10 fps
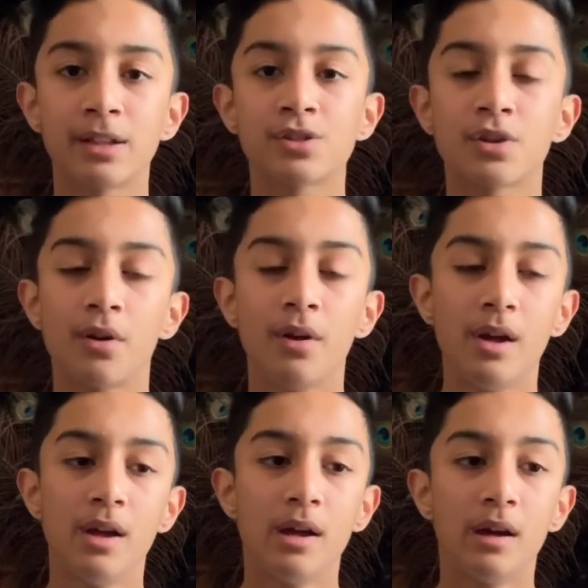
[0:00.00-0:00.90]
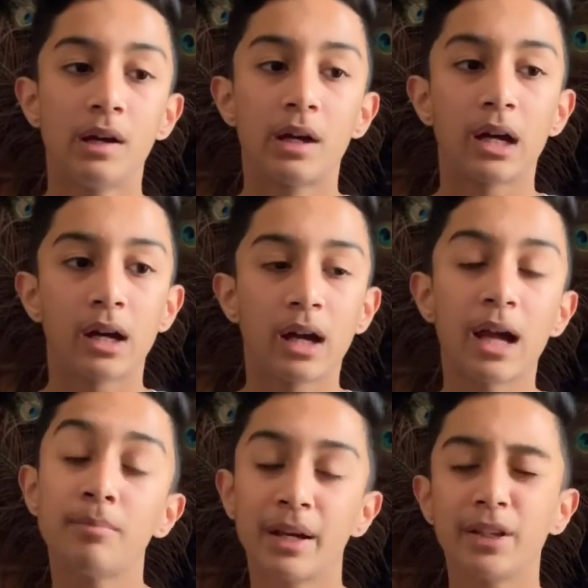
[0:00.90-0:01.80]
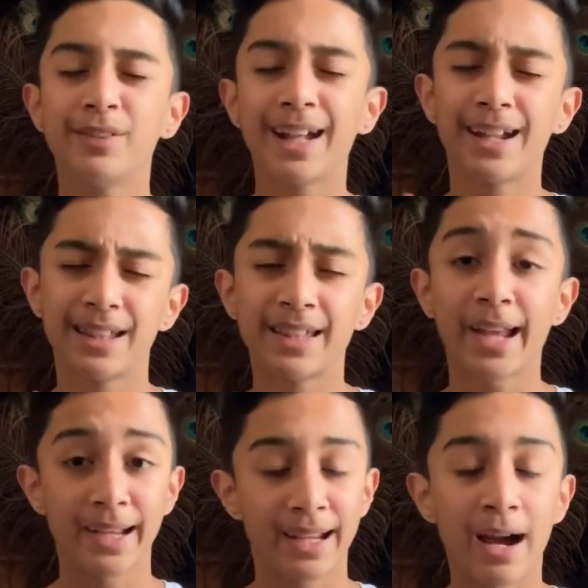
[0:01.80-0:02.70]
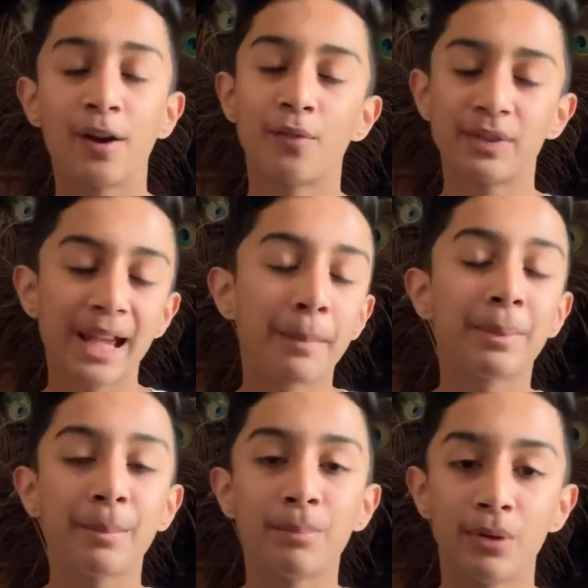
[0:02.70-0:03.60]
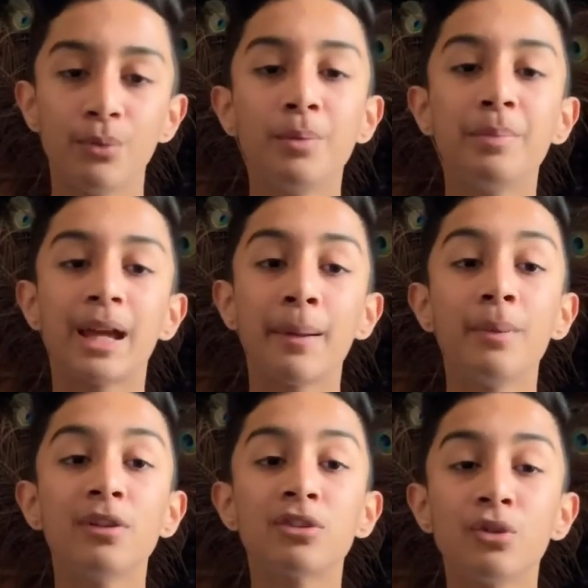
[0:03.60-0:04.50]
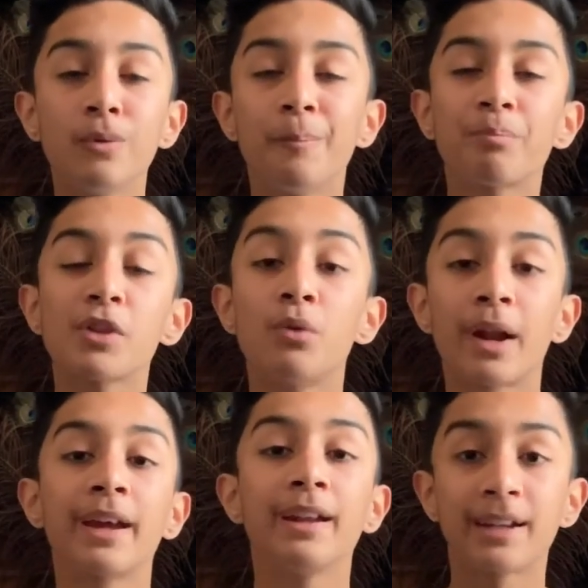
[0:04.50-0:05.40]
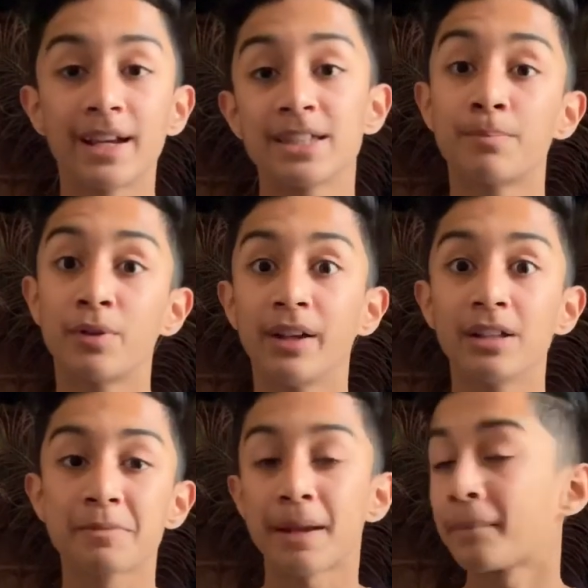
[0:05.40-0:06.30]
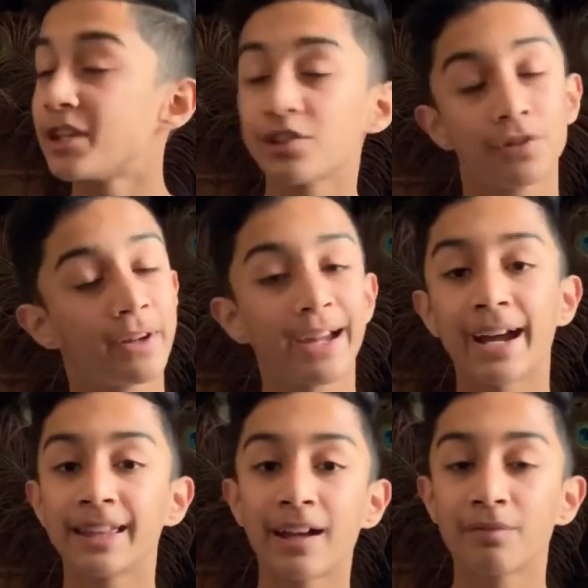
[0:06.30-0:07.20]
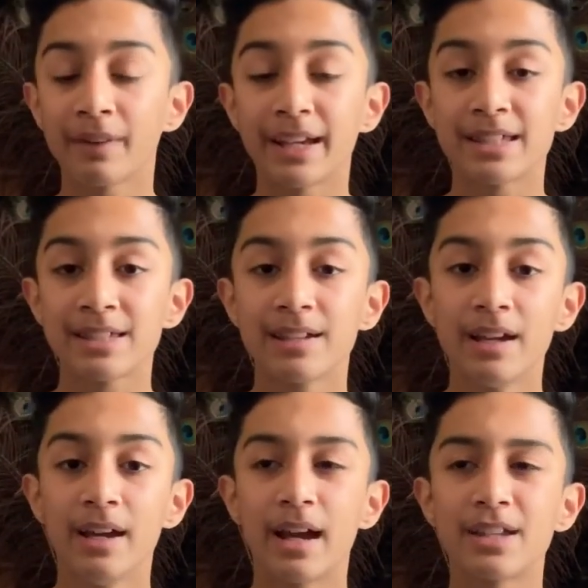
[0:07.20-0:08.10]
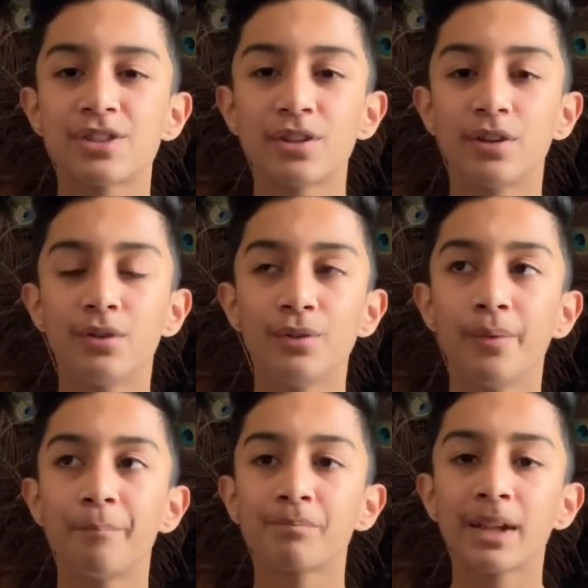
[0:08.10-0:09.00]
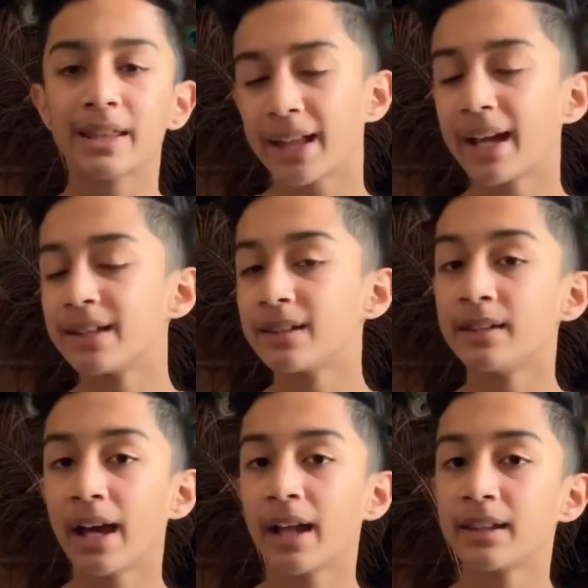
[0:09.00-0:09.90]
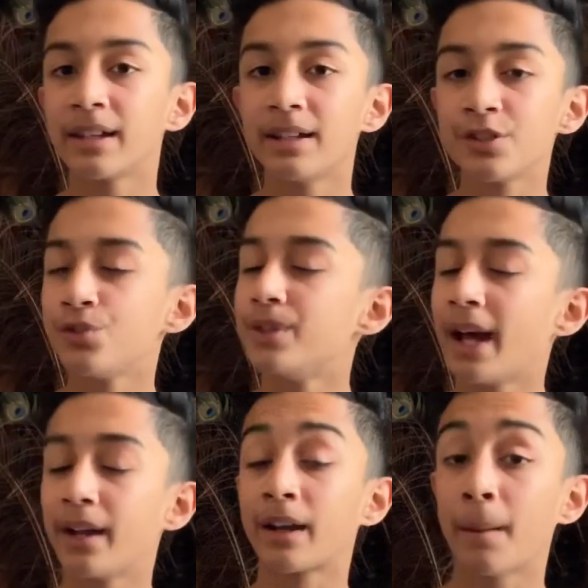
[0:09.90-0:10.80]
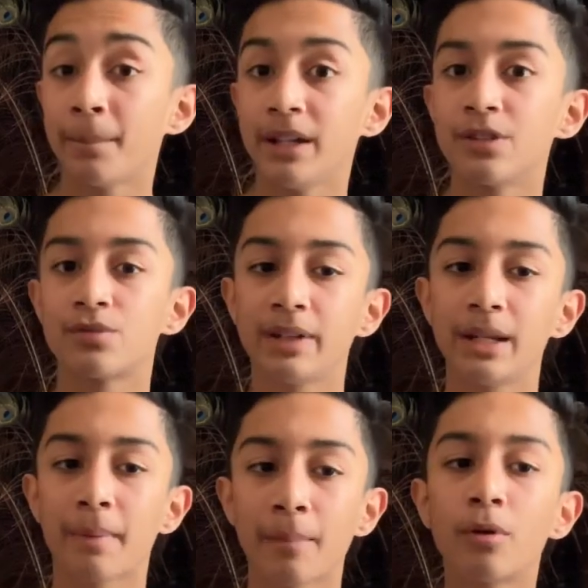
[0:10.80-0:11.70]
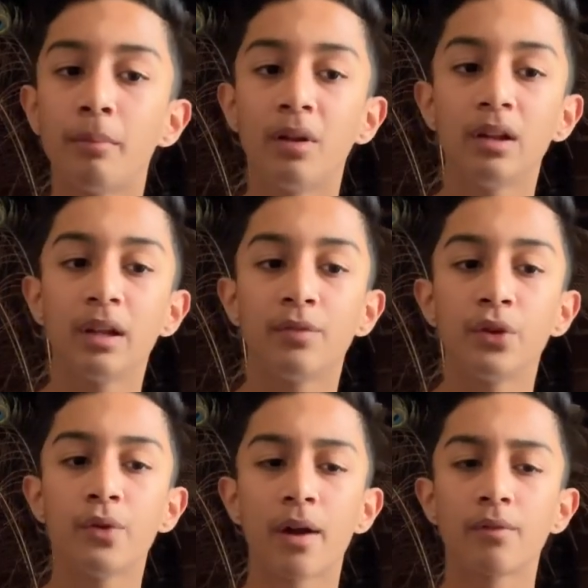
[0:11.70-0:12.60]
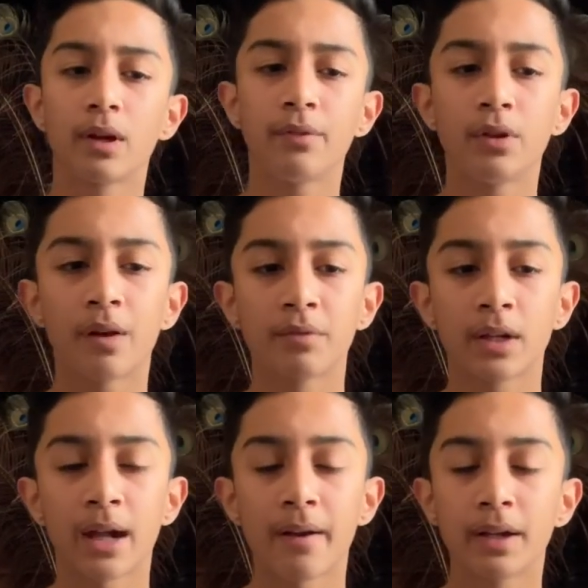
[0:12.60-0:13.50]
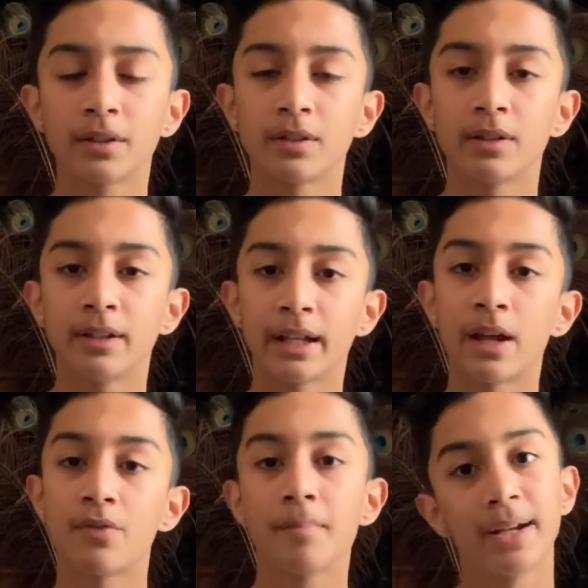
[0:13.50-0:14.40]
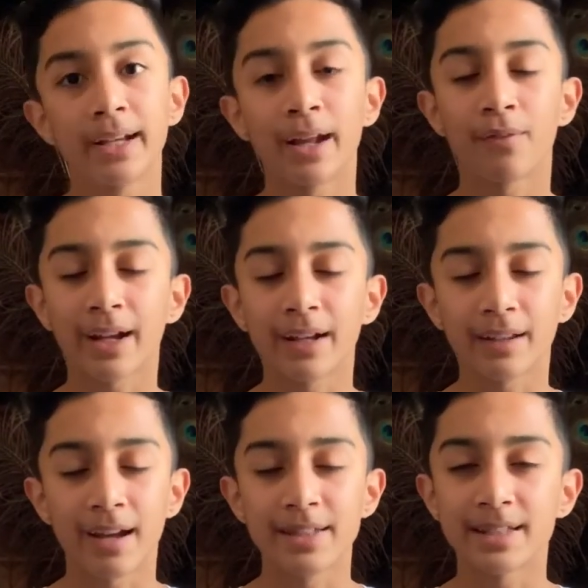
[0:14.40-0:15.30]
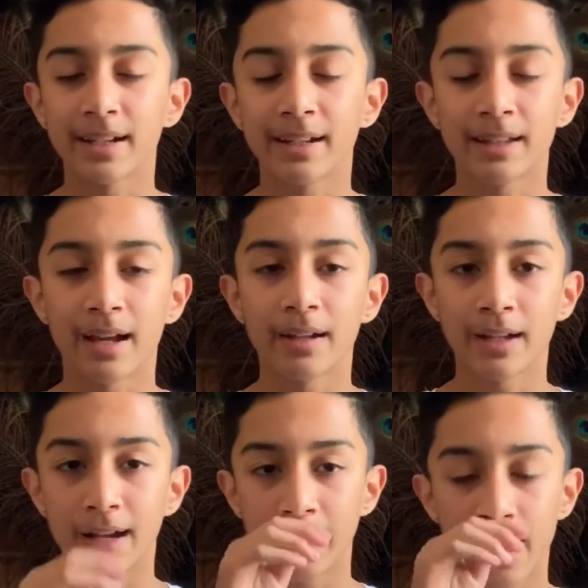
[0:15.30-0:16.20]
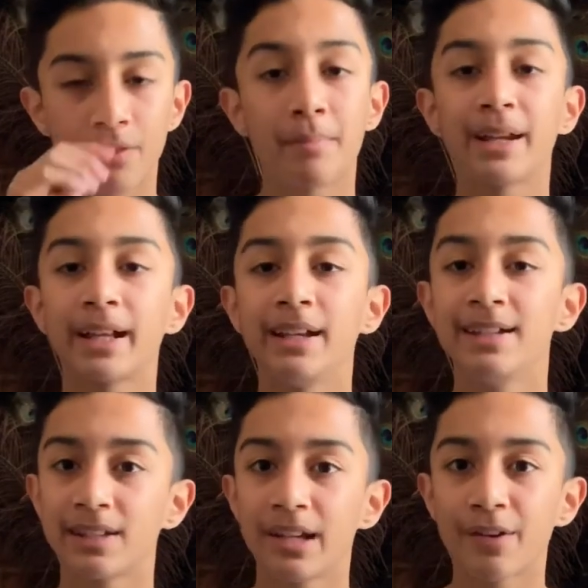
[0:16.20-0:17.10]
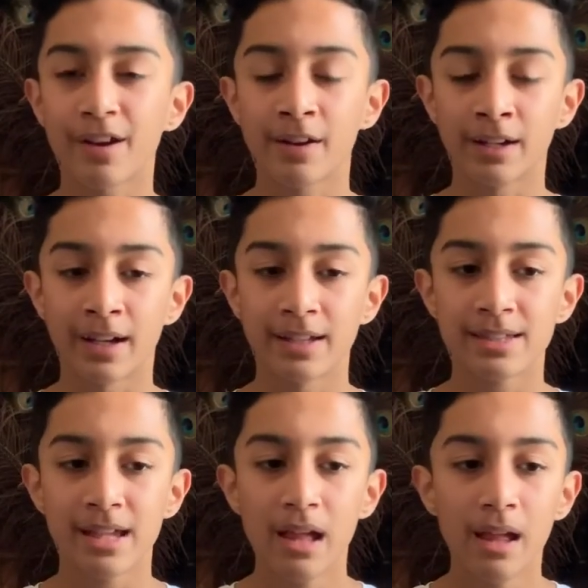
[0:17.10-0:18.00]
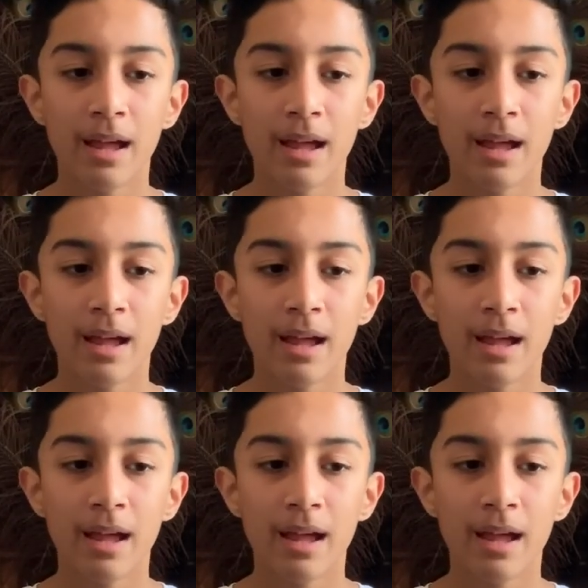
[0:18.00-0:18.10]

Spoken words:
And so I bet you that 10 out of 10 people would be able to recognize the Pringles man by just looking at that face. And so that tells you that a company is really memorable if you have a character that everybody can recognize, that everybody can easily recognize.